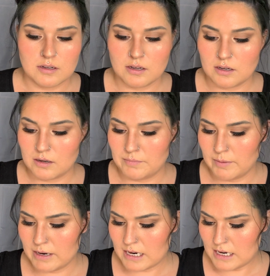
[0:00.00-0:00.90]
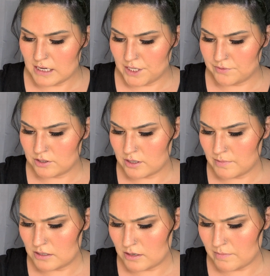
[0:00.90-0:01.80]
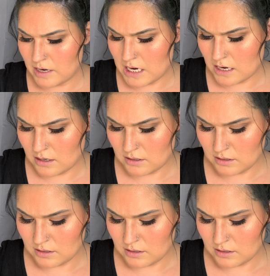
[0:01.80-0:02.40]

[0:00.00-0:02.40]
Maybe I can gift some to somebody,